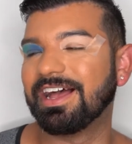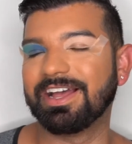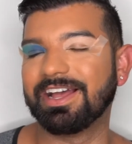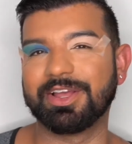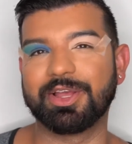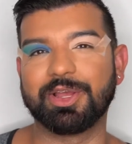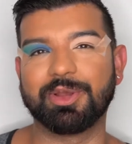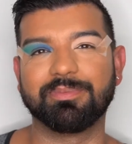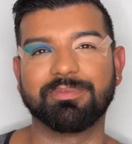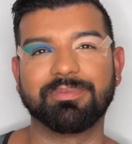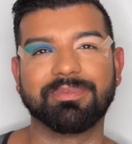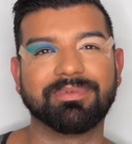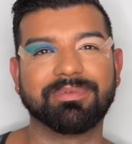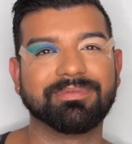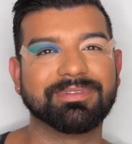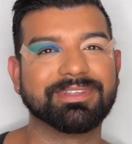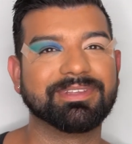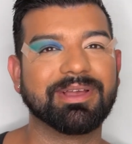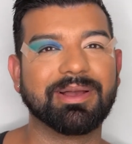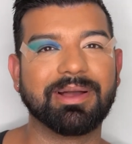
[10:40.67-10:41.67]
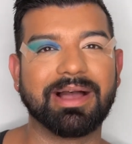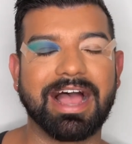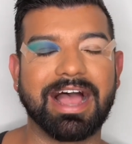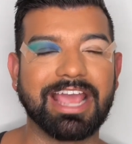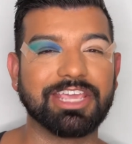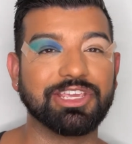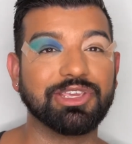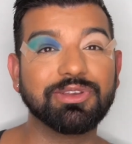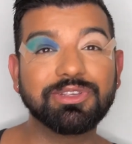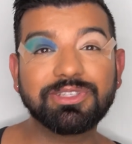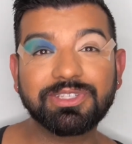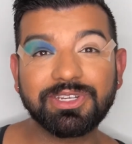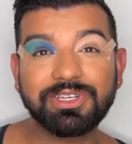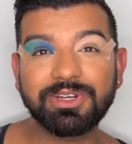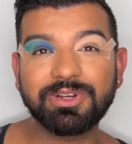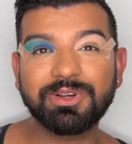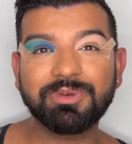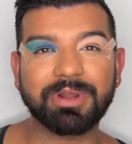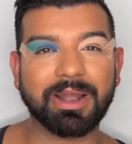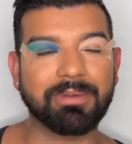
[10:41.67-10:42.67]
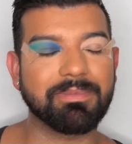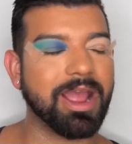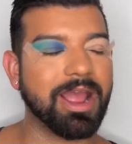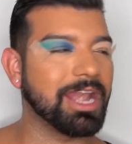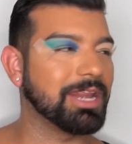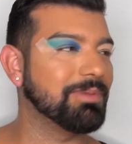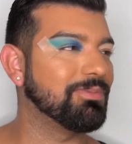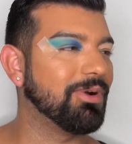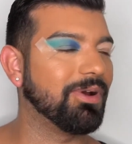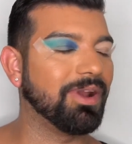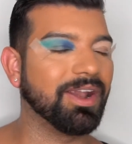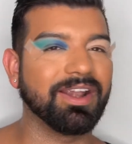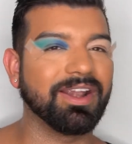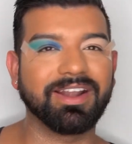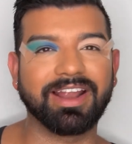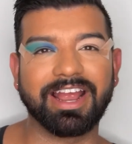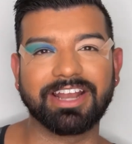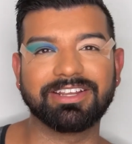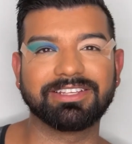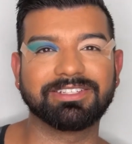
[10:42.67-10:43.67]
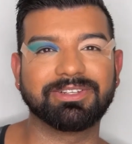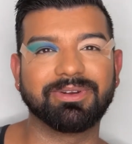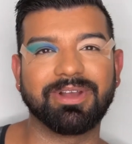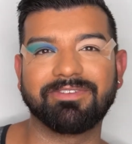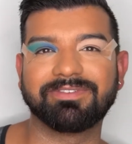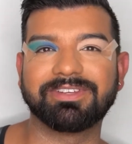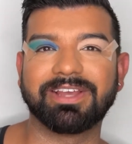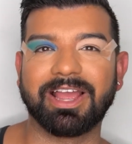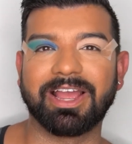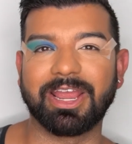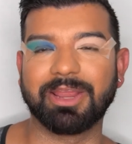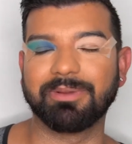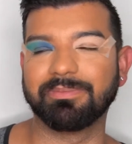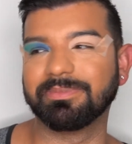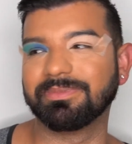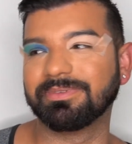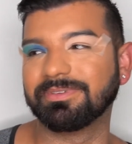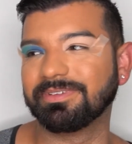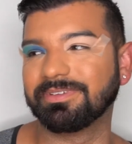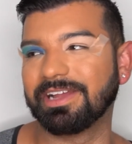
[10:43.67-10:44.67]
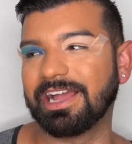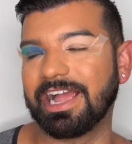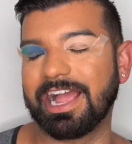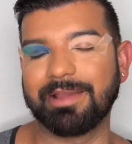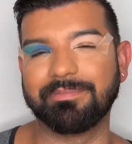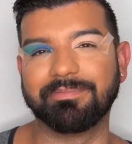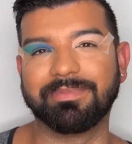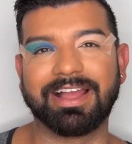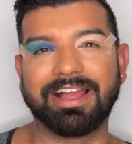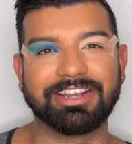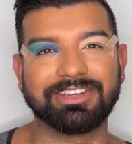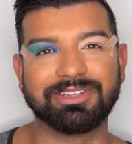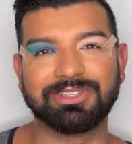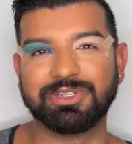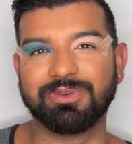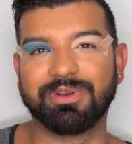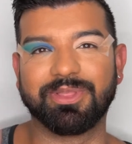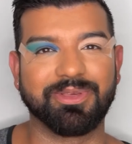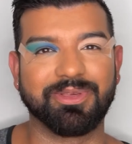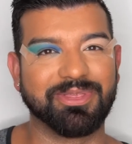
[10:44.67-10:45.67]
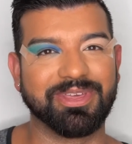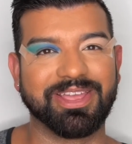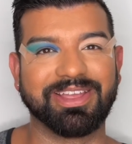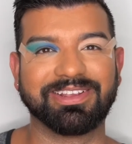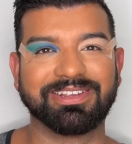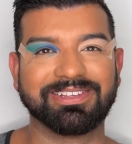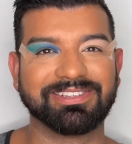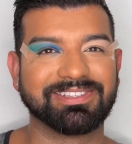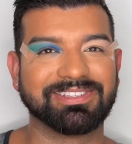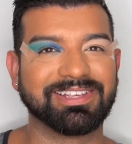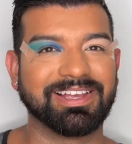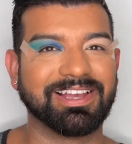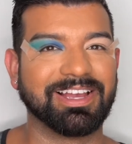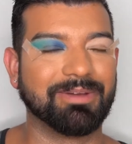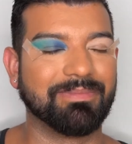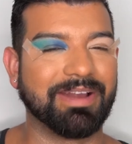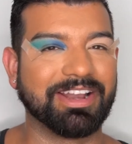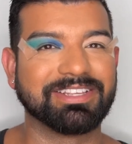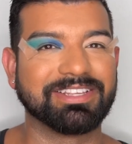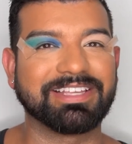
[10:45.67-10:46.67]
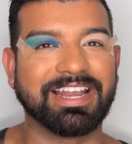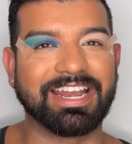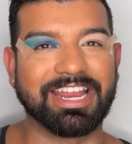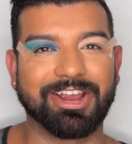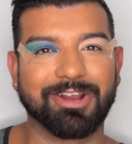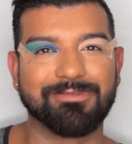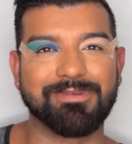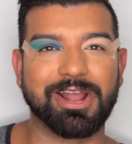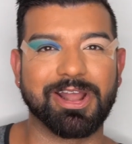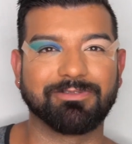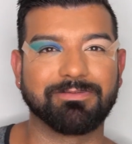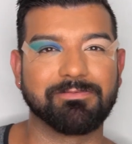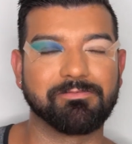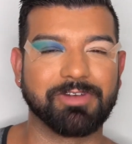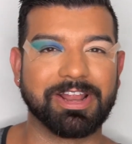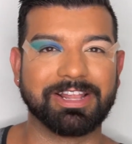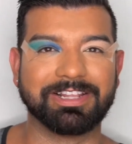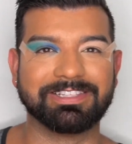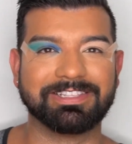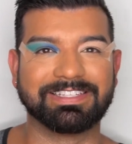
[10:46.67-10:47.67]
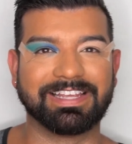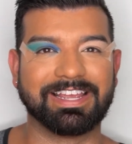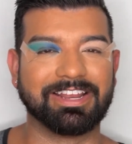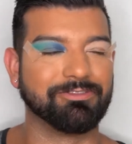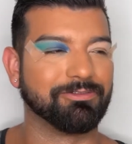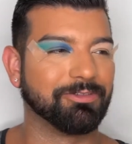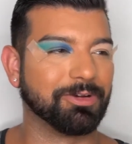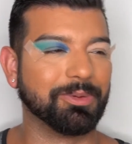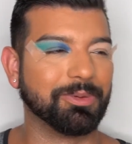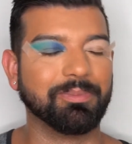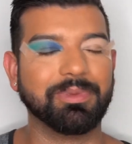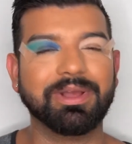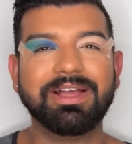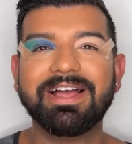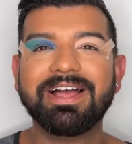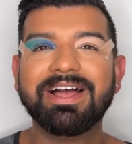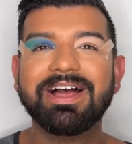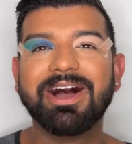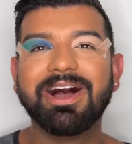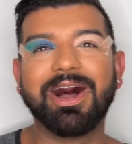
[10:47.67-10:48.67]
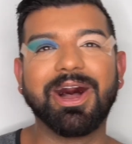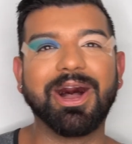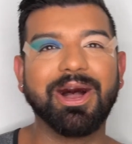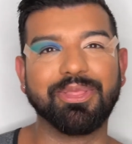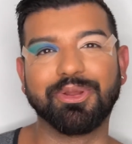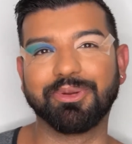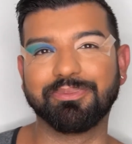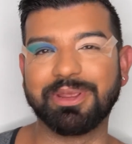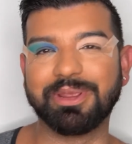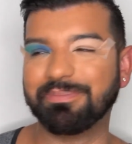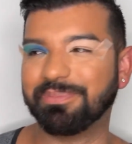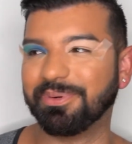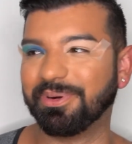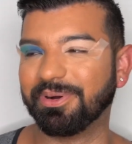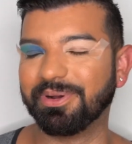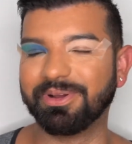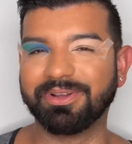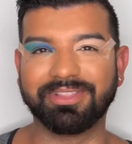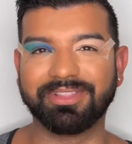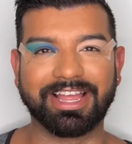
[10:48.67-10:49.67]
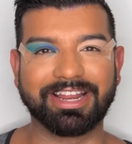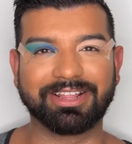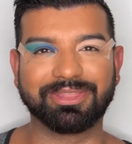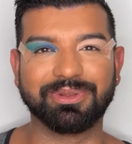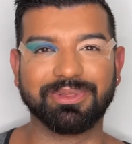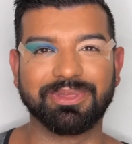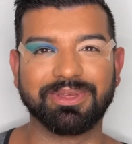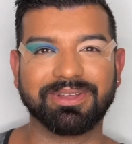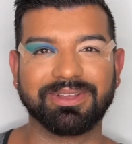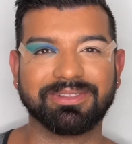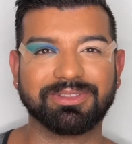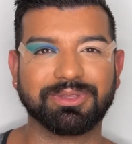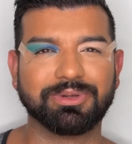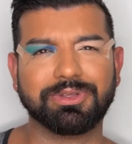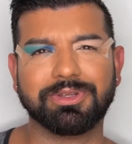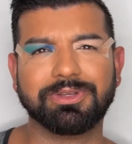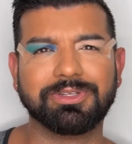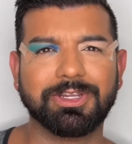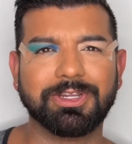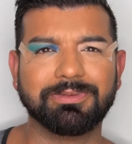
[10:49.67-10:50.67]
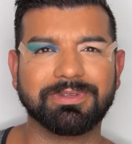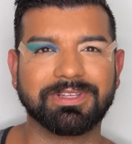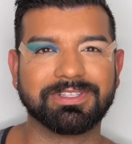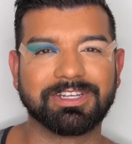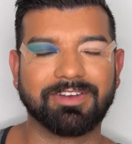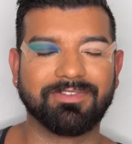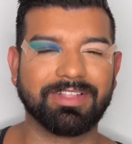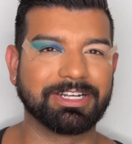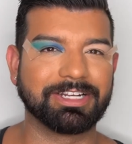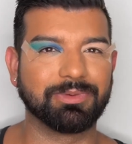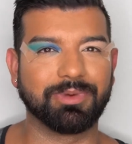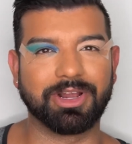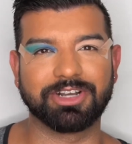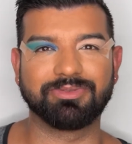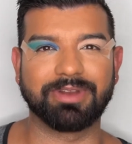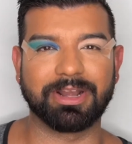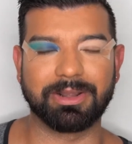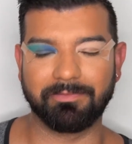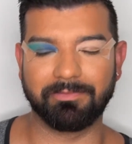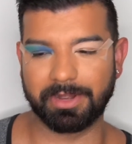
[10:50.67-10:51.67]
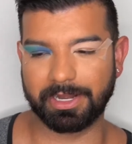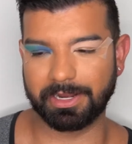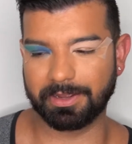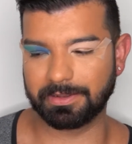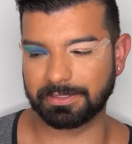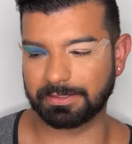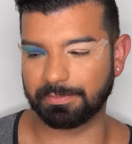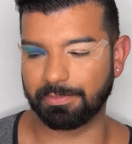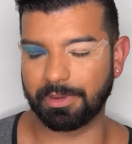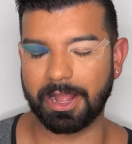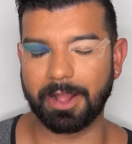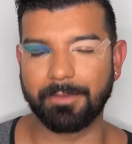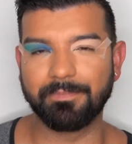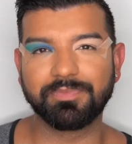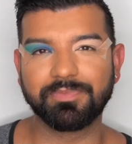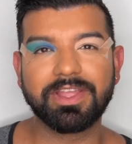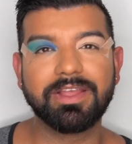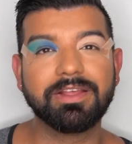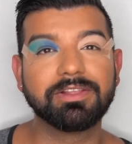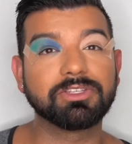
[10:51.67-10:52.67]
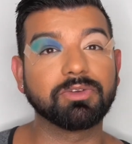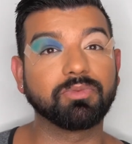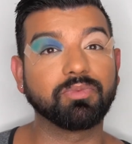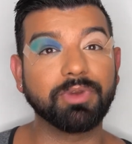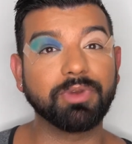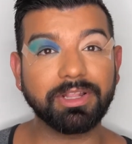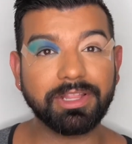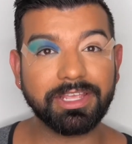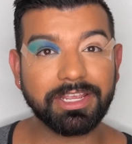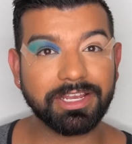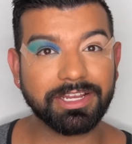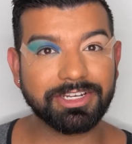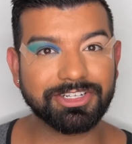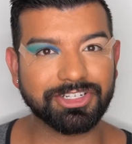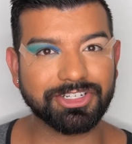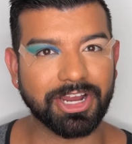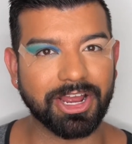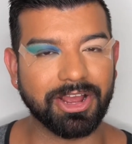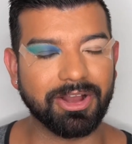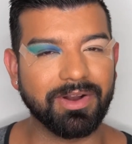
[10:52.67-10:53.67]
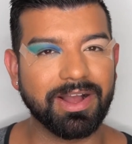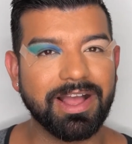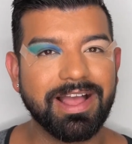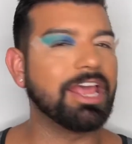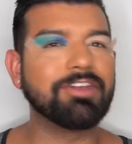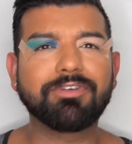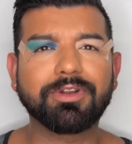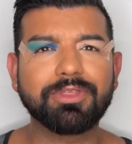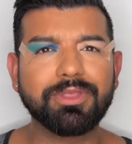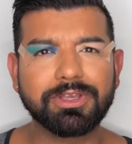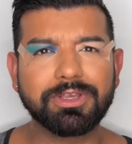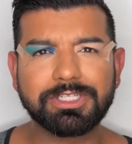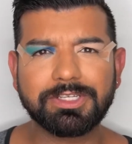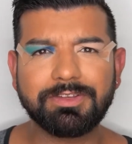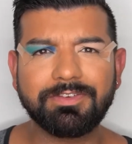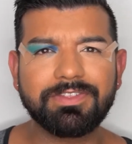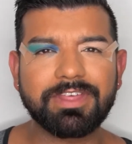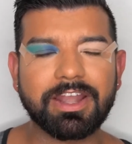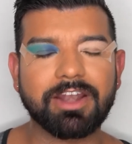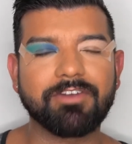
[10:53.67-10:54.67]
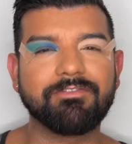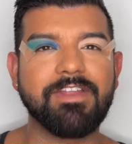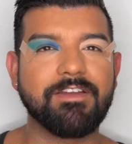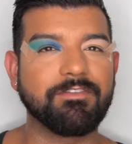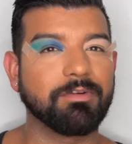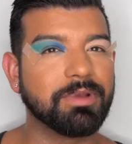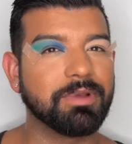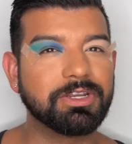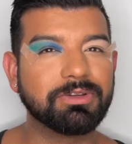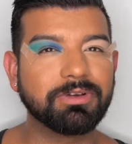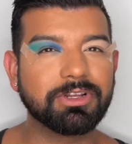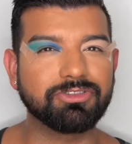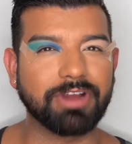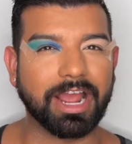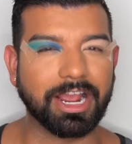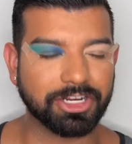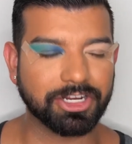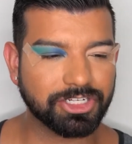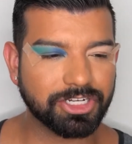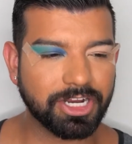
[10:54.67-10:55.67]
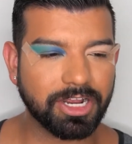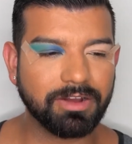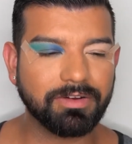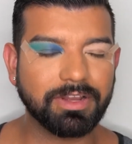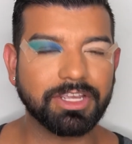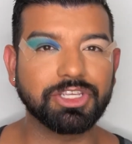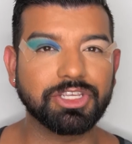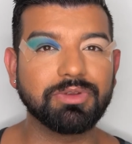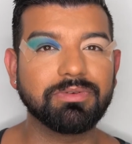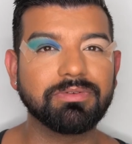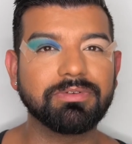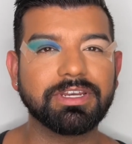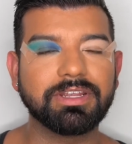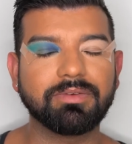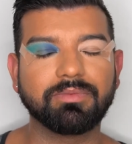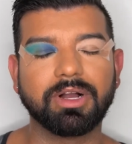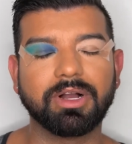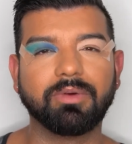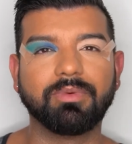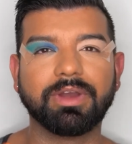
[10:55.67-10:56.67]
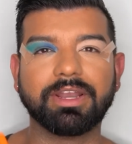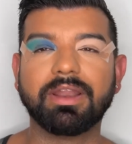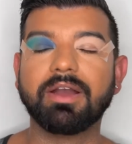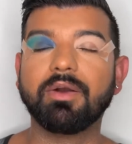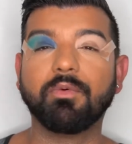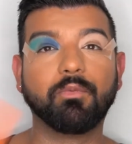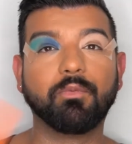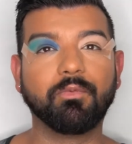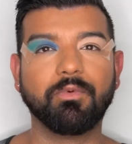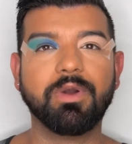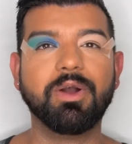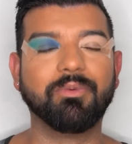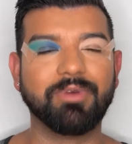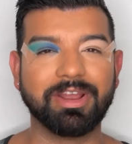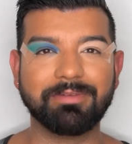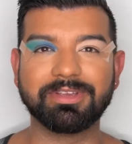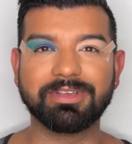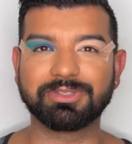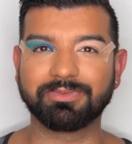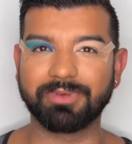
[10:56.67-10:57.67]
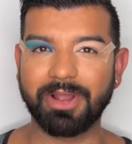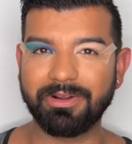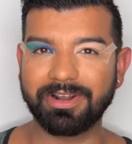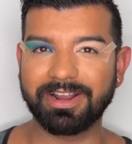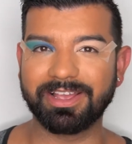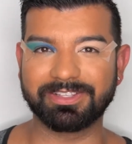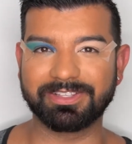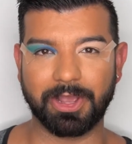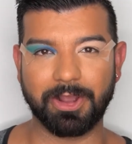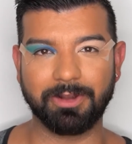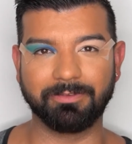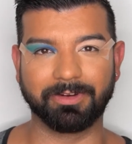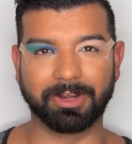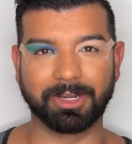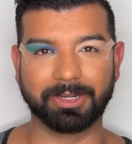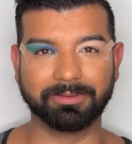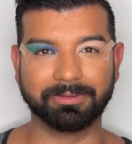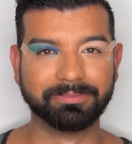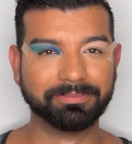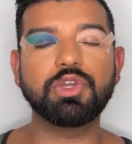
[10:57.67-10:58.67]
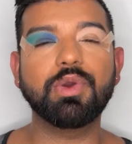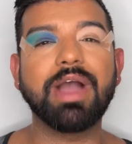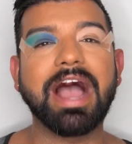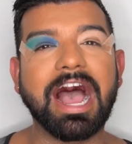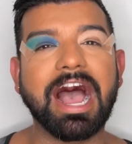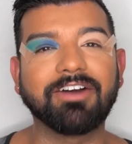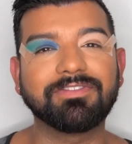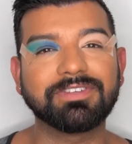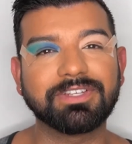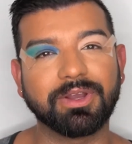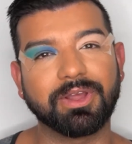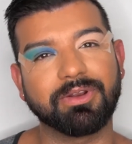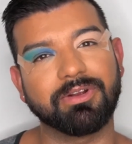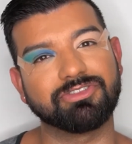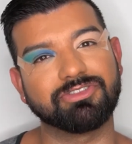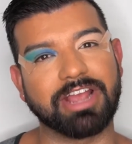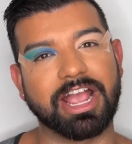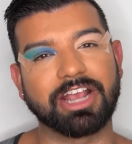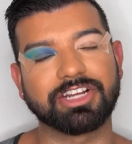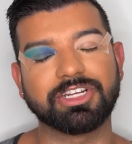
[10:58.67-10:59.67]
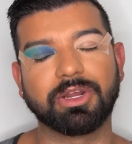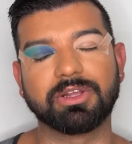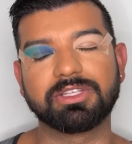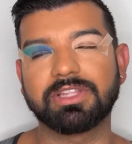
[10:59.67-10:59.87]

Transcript: I used to, but I'm not anymore. I just don't have time. I just do other things. I just kind of hear about it from friends and from other people, like through YouTubes and stuff, like to watch random videos. But it's a really good show, and for those of you that have never been to a drag show, you need, well, when Miss Rona is over, you have to go to a drag show.